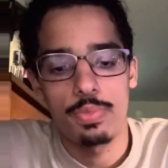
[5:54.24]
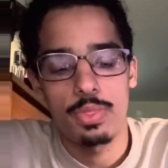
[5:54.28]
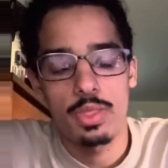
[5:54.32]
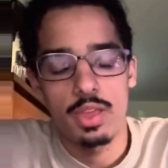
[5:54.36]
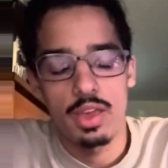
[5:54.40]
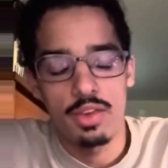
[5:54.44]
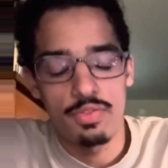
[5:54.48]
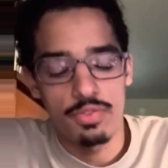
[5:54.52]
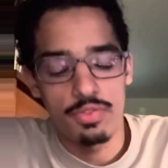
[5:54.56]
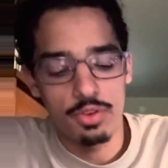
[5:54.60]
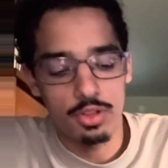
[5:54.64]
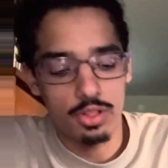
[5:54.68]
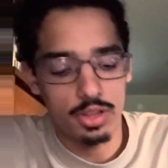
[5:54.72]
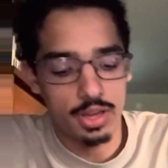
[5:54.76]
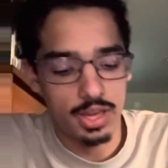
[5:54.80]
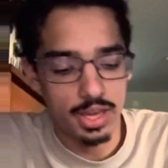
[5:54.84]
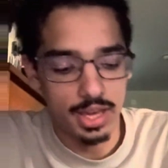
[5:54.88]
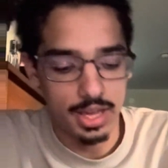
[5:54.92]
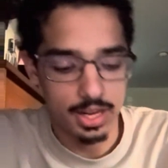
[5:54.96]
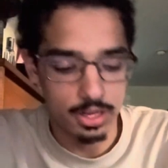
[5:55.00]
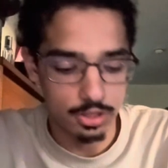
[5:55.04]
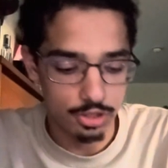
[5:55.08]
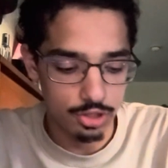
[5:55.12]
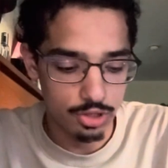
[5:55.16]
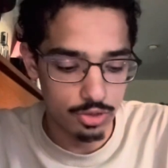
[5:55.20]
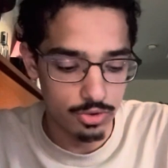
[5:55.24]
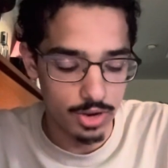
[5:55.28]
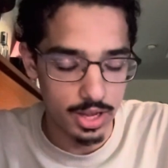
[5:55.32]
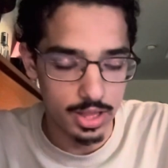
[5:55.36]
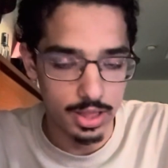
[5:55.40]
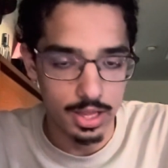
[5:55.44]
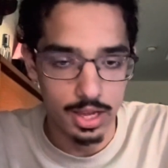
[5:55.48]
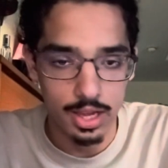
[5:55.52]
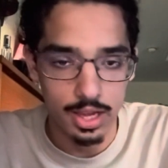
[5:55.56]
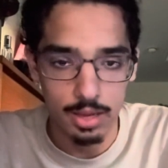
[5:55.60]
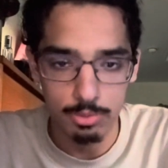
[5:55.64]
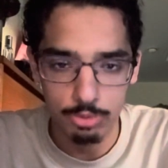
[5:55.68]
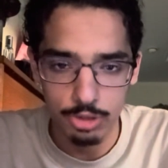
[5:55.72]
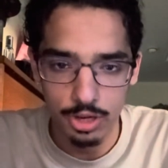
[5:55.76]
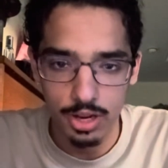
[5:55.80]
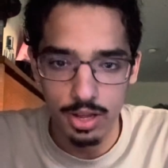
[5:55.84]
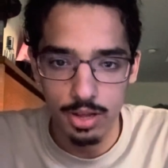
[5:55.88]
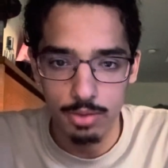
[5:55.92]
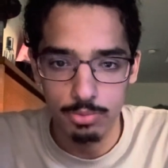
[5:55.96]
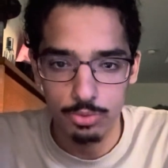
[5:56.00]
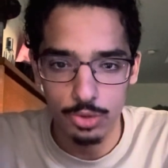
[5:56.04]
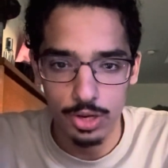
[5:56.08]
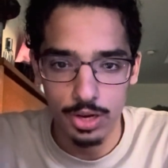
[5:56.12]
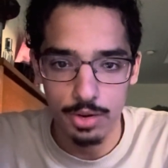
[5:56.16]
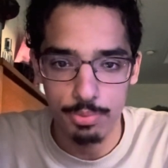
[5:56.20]
a straight line, I'm
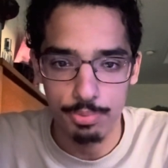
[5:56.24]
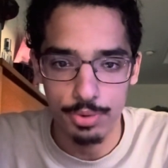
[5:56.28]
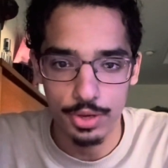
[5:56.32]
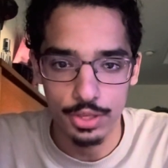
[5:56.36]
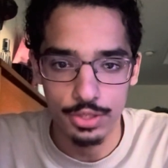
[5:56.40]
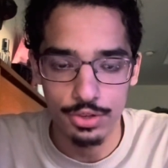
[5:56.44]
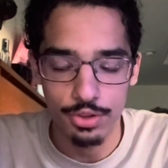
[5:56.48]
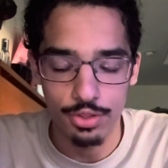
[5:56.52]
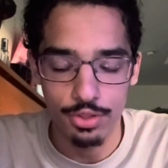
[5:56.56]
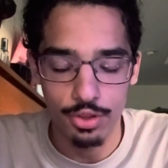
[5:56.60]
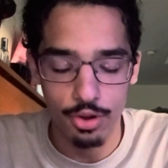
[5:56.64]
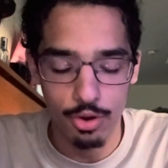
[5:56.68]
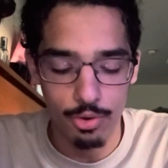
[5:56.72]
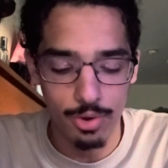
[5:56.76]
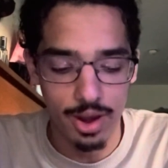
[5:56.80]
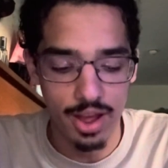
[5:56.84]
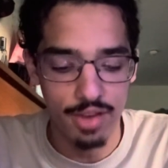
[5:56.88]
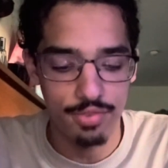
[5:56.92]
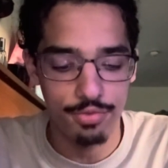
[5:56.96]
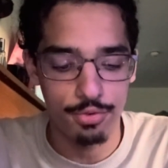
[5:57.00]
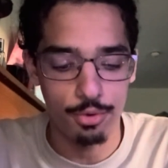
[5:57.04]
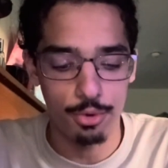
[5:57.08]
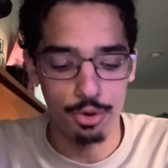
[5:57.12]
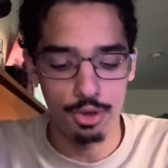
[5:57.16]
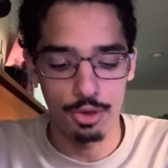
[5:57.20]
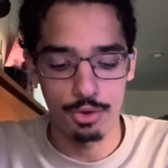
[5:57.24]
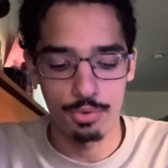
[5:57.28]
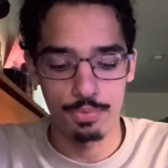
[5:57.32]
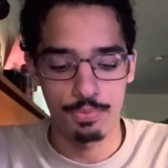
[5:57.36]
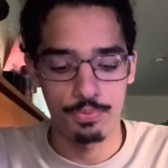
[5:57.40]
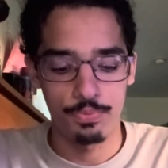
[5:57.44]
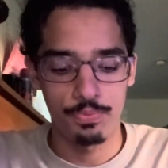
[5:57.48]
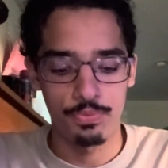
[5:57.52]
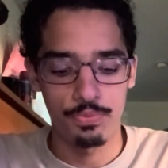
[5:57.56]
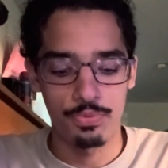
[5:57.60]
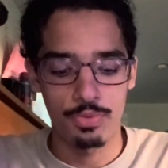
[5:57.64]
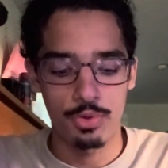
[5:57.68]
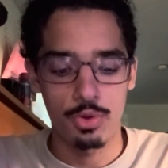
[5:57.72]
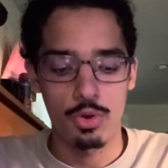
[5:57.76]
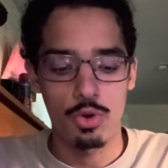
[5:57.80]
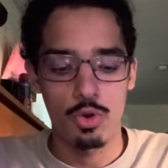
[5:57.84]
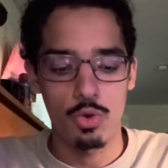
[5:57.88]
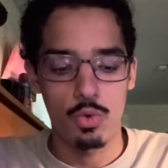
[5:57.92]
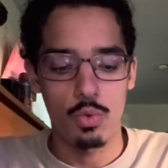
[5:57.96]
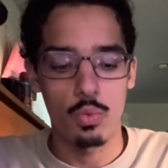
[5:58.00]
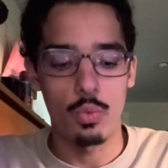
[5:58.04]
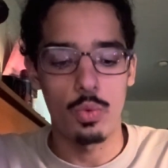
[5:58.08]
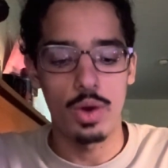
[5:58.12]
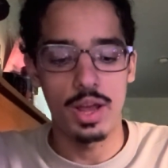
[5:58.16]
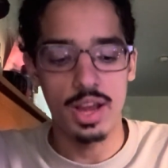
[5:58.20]
trying to picture the graph for you.
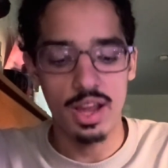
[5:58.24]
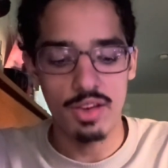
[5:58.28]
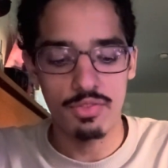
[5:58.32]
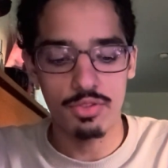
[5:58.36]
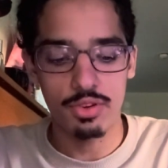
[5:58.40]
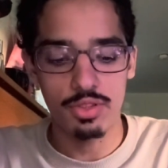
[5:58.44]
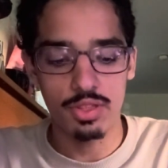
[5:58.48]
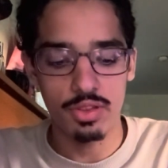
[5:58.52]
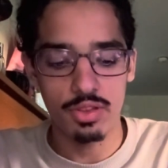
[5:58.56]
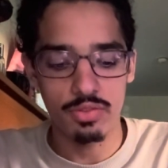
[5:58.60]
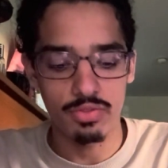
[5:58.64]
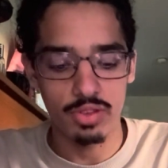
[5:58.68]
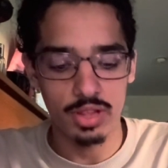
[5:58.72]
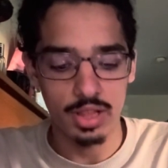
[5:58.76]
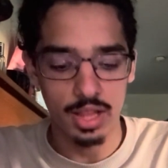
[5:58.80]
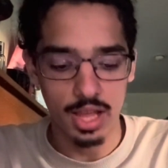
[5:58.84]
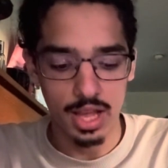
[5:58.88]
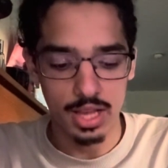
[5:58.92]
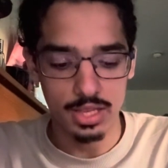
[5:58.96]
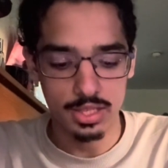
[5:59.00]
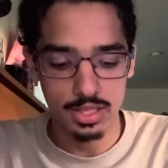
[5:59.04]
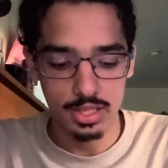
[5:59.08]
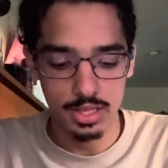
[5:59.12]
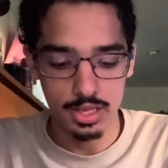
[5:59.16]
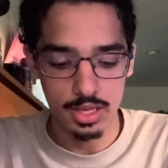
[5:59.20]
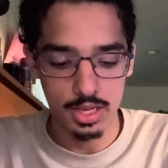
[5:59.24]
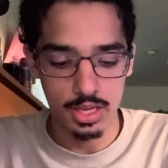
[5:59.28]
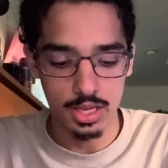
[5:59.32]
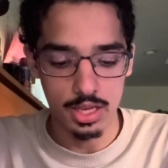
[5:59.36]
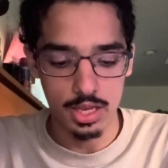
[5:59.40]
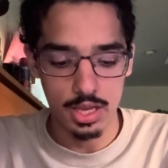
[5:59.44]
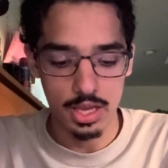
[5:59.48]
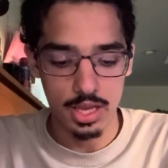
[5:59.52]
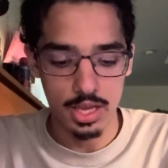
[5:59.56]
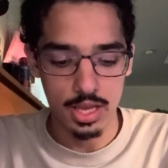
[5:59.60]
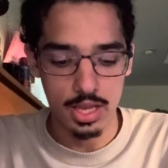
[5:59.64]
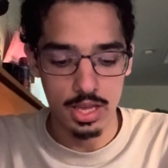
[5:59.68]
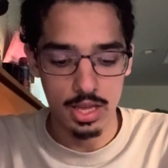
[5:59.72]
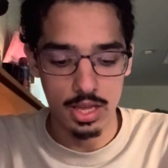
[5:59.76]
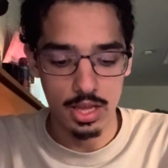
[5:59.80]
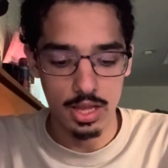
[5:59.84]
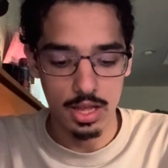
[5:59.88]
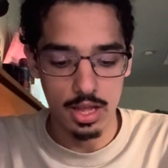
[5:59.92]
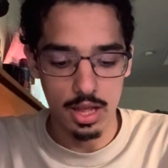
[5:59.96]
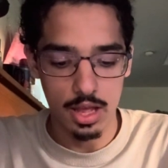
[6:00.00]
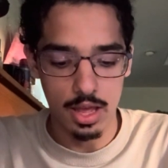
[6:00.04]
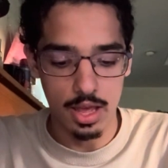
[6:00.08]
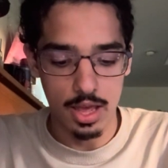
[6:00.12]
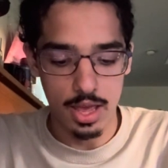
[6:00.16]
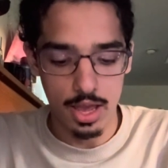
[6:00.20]
Whenever the velocity
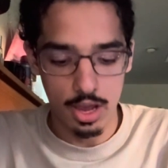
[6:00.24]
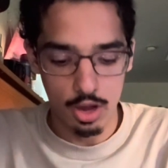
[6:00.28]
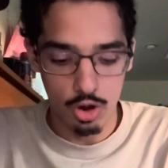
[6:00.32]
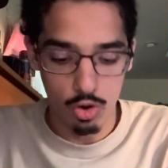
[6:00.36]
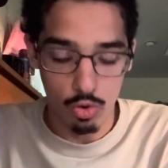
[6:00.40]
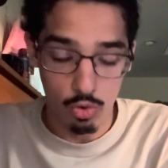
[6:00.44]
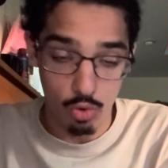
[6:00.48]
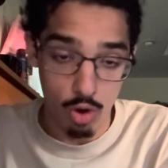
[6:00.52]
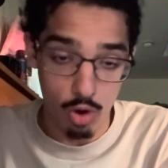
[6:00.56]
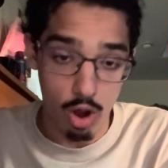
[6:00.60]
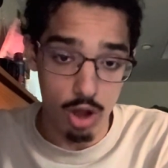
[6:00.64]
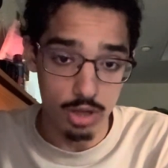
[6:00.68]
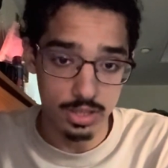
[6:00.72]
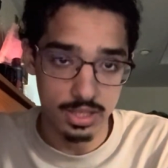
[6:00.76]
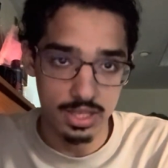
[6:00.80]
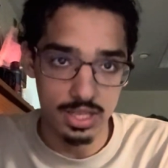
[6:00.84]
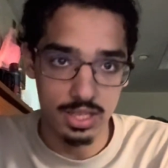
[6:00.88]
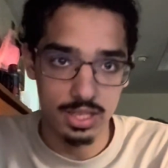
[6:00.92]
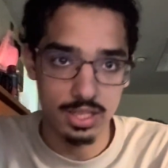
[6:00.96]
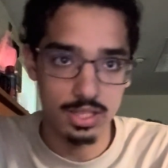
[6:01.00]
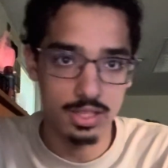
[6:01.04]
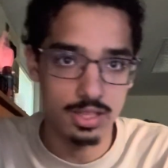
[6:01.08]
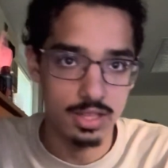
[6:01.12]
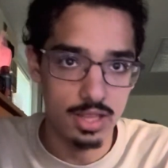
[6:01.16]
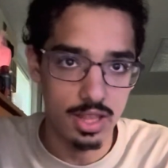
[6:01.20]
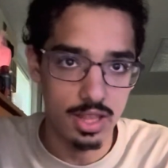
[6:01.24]
crosses